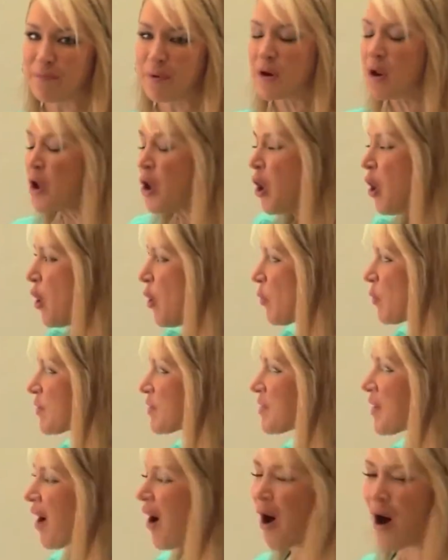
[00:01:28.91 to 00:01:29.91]
But with
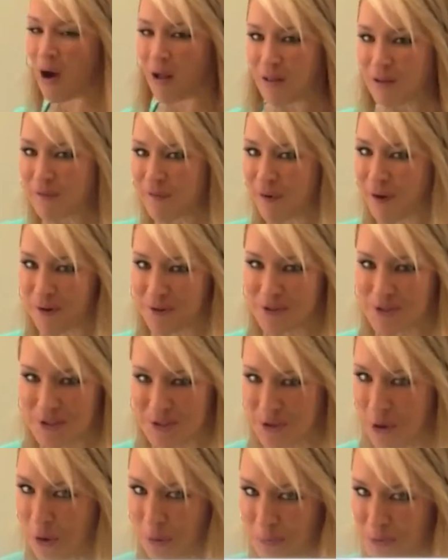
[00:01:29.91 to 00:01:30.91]
all of her
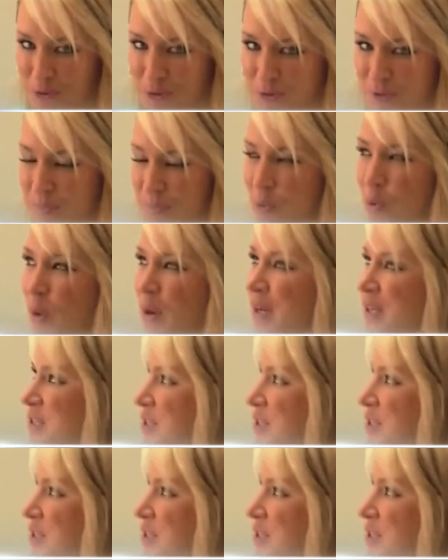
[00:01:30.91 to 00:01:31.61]
sculptures, the point